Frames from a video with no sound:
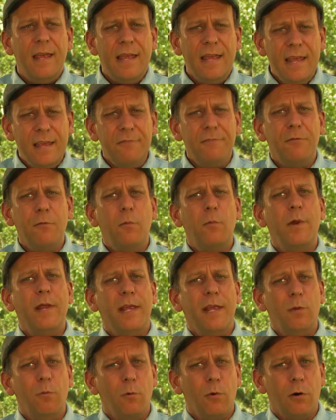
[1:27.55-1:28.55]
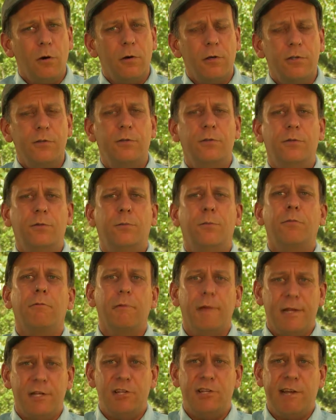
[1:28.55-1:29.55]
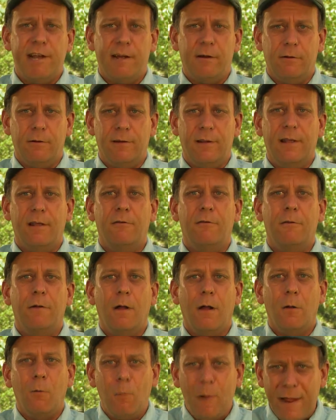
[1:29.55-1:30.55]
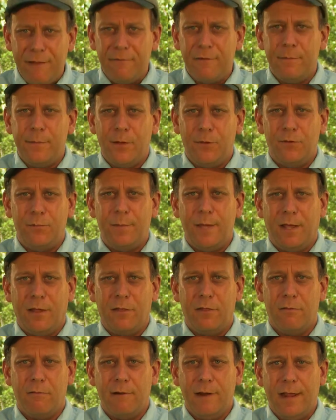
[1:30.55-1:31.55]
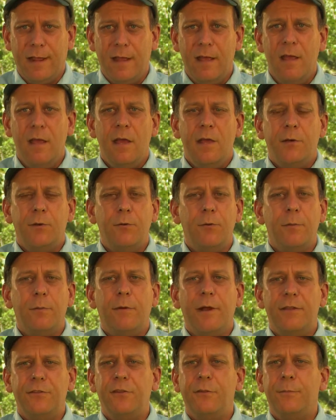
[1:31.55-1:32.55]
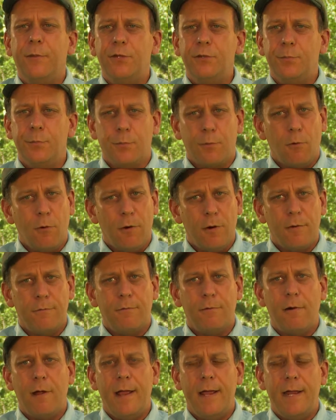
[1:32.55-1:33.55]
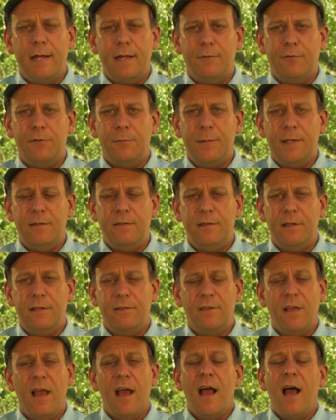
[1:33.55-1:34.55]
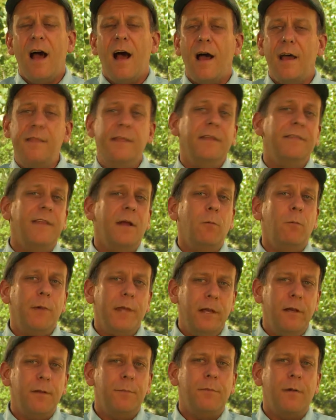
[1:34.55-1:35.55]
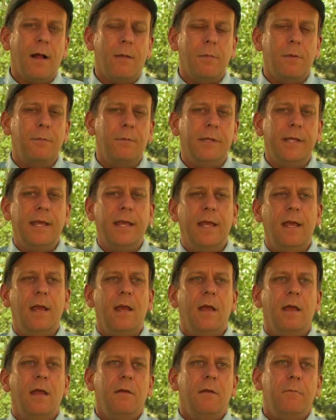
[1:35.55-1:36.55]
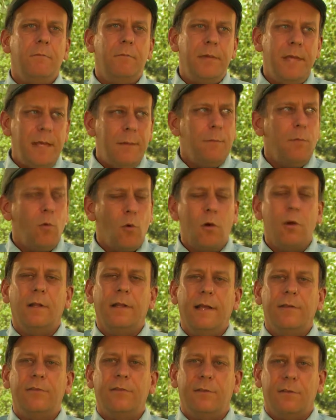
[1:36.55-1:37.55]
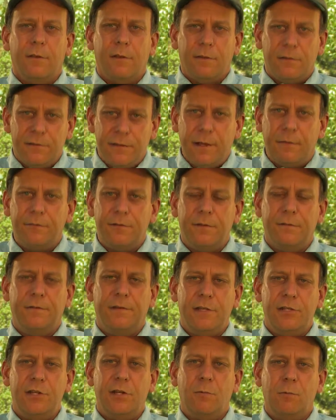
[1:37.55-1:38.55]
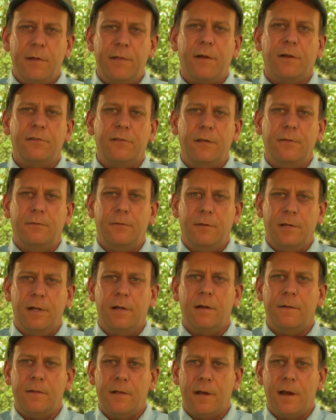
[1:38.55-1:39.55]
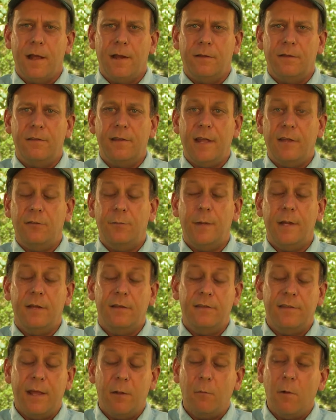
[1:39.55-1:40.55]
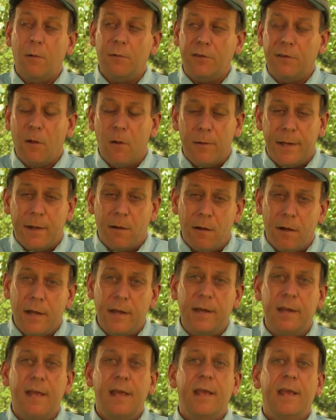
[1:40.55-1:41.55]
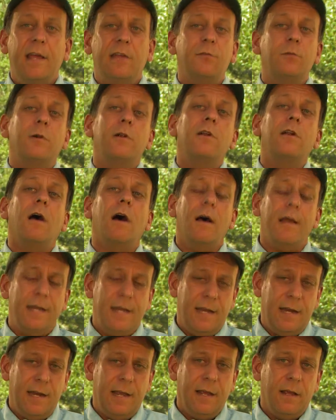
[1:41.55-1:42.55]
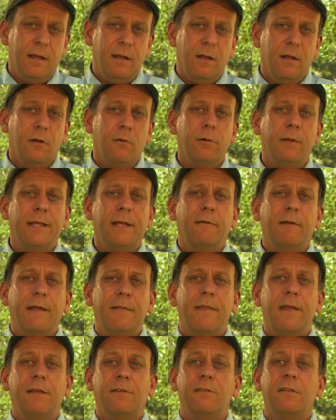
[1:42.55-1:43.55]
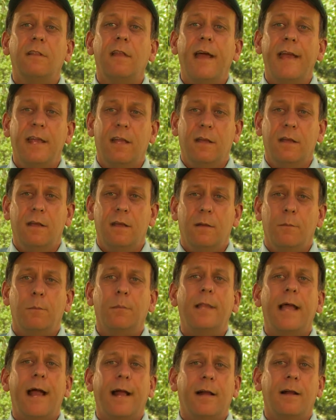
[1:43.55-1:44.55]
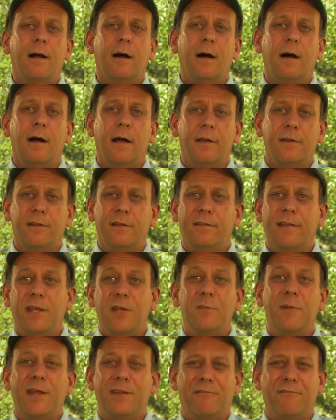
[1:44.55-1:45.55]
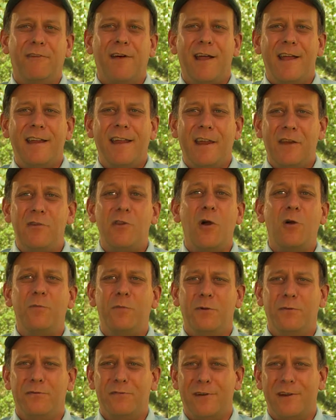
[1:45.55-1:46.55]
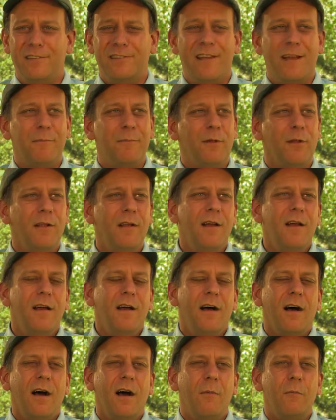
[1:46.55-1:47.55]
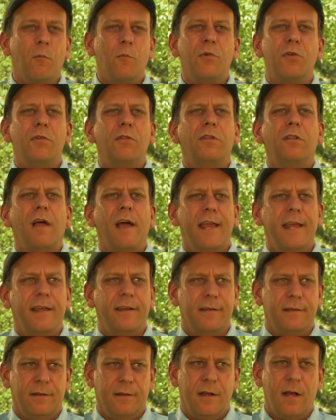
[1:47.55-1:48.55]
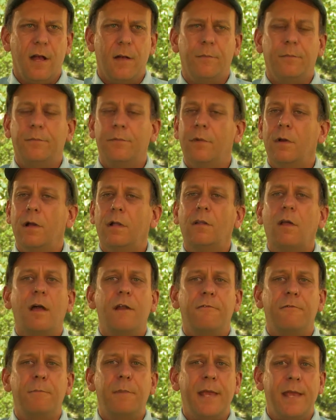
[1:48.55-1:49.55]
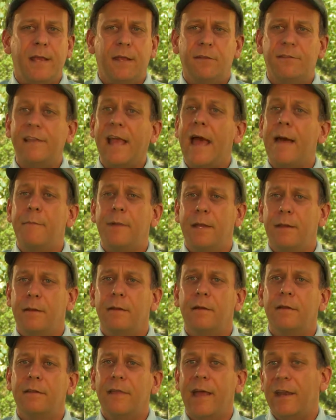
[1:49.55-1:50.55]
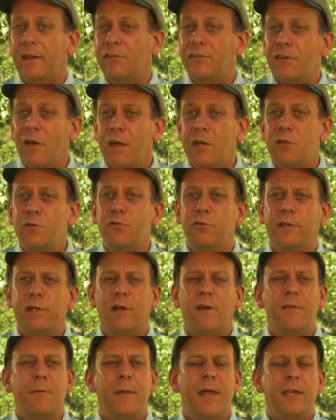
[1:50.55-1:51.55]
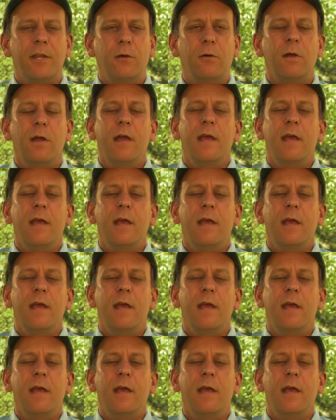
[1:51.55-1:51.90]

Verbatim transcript: If we were to branch out away from those big three to embrace a much broader variety of species, I think that we could probably be more or less self-sufficient with our seafood here in the United States. But instead what's going on is we're not eating really great things like black cod that you might find at Nobu, for example, um, like um, a lot of pink salmon that is not usually on the menu.